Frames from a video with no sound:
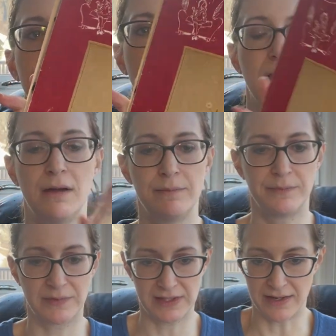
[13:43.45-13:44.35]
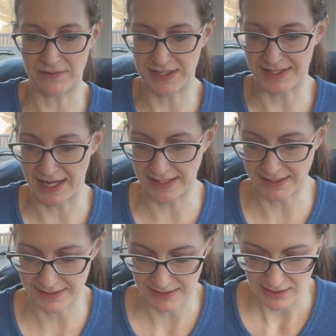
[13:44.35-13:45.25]
kind of
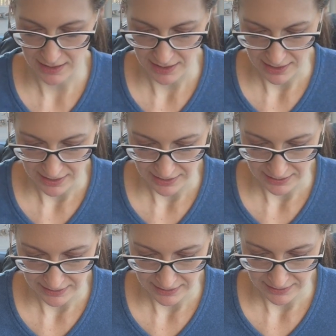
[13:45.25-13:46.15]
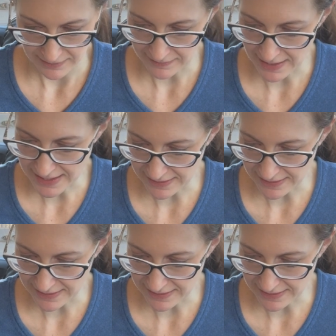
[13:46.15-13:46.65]
designs like